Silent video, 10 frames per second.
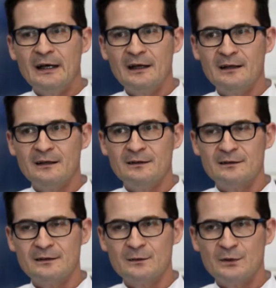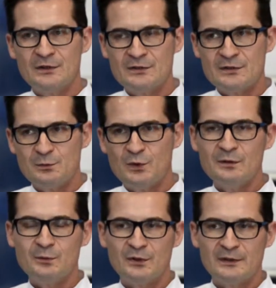And what is more
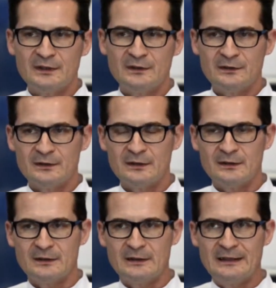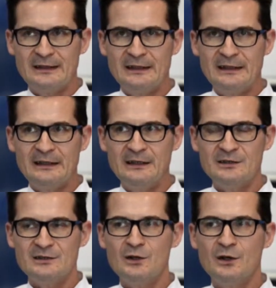important, it
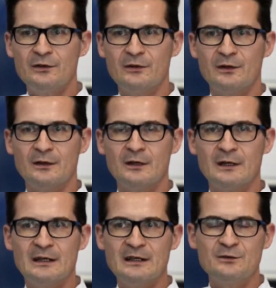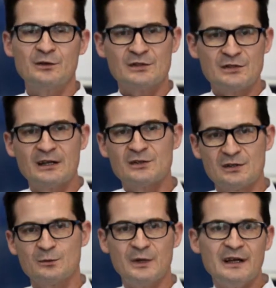is not
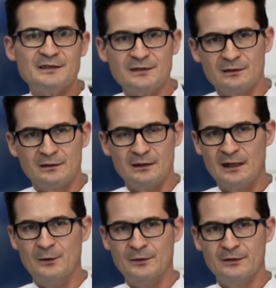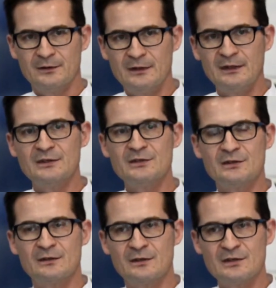infrastructure-based cloud. It
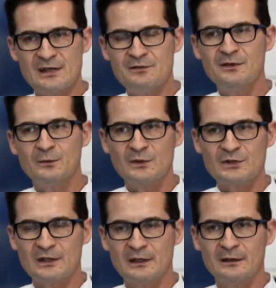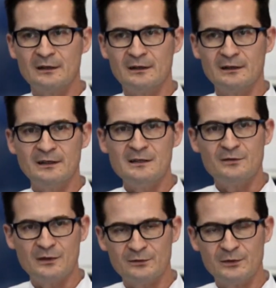is something which can
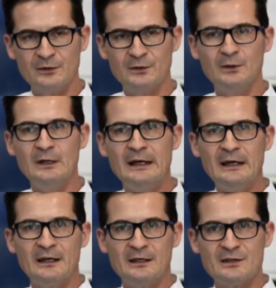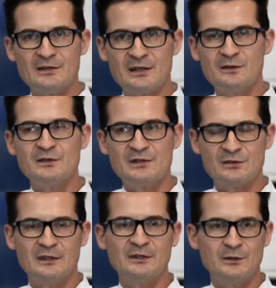deliver for you services
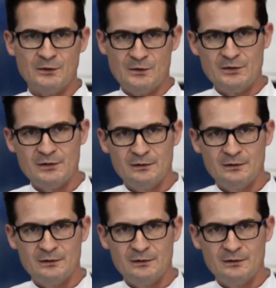ready to use.